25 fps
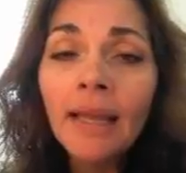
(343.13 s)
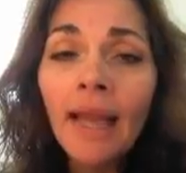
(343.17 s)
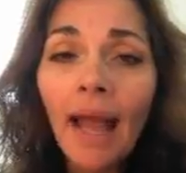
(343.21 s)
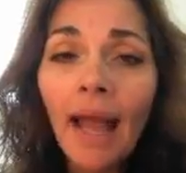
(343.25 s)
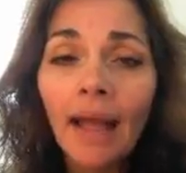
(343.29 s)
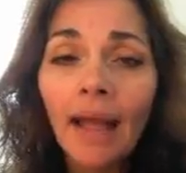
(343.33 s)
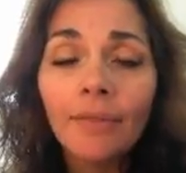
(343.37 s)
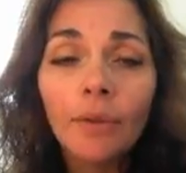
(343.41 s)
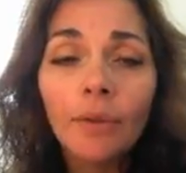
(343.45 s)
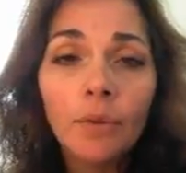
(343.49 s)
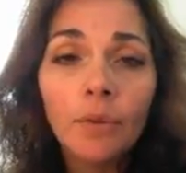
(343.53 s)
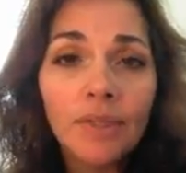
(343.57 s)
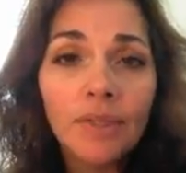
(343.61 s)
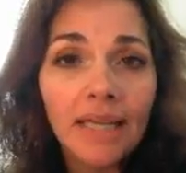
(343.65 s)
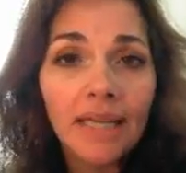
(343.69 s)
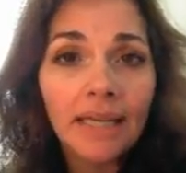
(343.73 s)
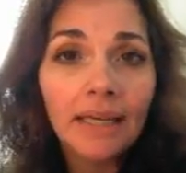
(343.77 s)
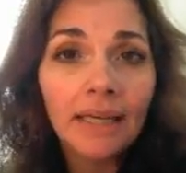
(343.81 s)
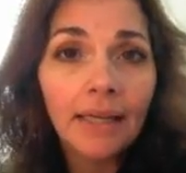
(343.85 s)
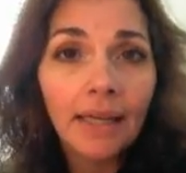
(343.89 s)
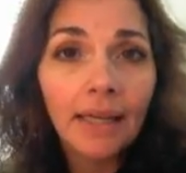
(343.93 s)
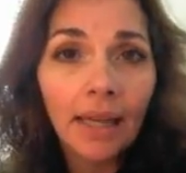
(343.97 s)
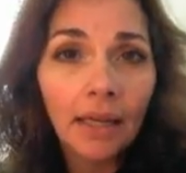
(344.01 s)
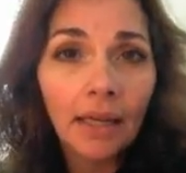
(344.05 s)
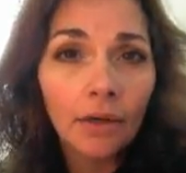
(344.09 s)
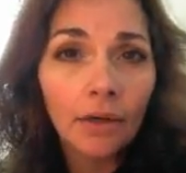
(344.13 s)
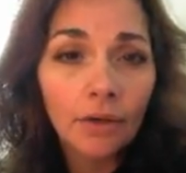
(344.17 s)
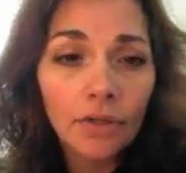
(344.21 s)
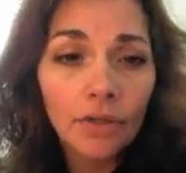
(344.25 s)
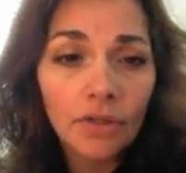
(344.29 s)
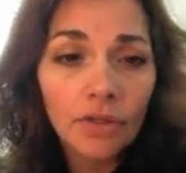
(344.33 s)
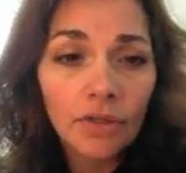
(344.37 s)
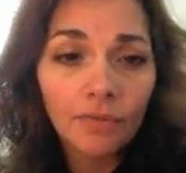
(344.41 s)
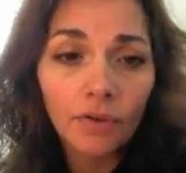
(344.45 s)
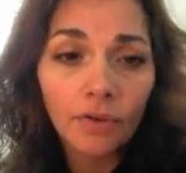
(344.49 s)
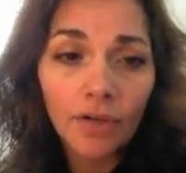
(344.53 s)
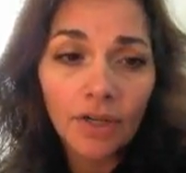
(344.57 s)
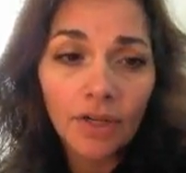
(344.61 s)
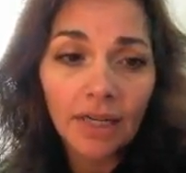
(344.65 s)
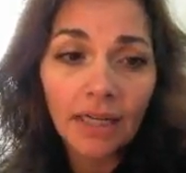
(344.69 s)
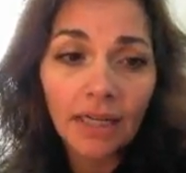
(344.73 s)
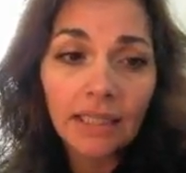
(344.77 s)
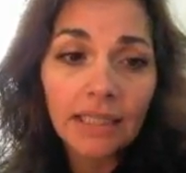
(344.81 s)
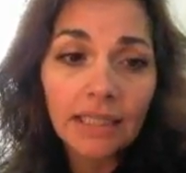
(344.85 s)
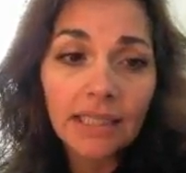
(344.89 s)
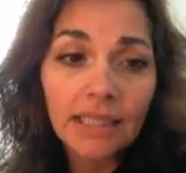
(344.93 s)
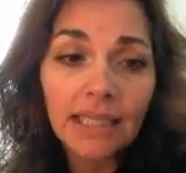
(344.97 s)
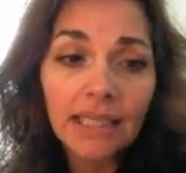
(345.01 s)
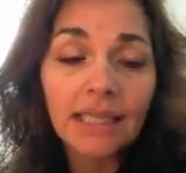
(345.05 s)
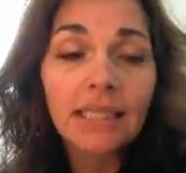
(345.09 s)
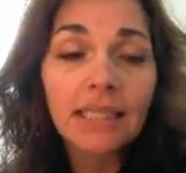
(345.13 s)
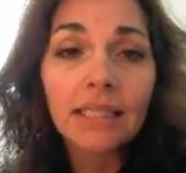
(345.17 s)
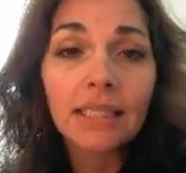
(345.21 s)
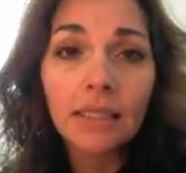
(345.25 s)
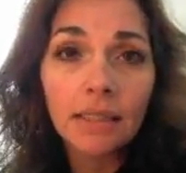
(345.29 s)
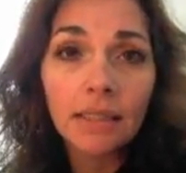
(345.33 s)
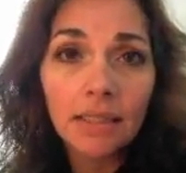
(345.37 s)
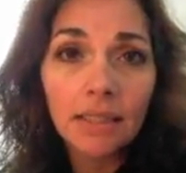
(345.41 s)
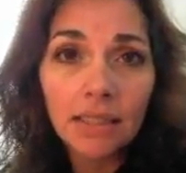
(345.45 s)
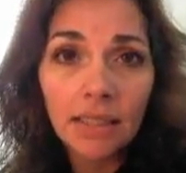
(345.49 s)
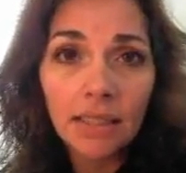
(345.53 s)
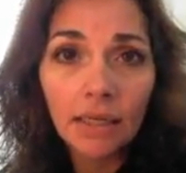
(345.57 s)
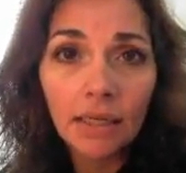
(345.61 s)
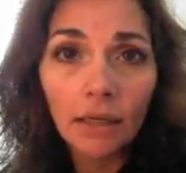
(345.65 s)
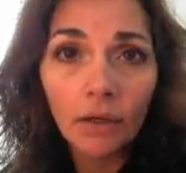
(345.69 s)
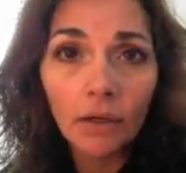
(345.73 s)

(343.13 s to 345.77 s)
and those indicators for consistency